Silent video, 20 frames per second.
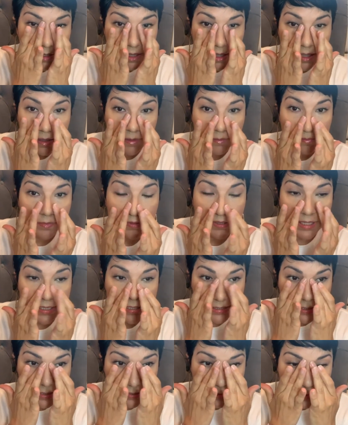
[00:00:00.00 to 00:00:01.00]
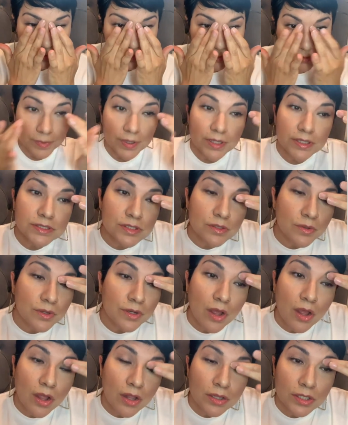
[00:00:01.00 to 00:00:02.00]
blend it a little bit so it all
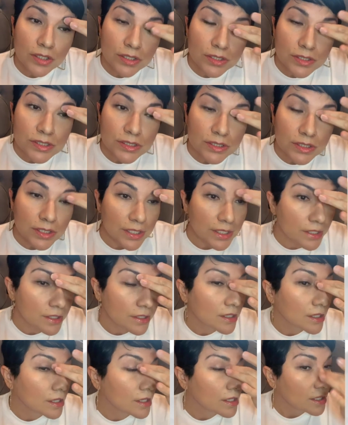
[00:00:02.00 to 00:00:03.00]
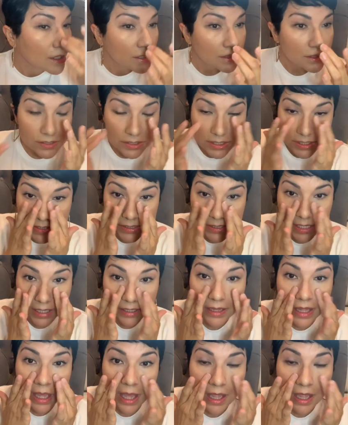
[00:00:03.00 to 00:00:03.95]
looks good. Just like that.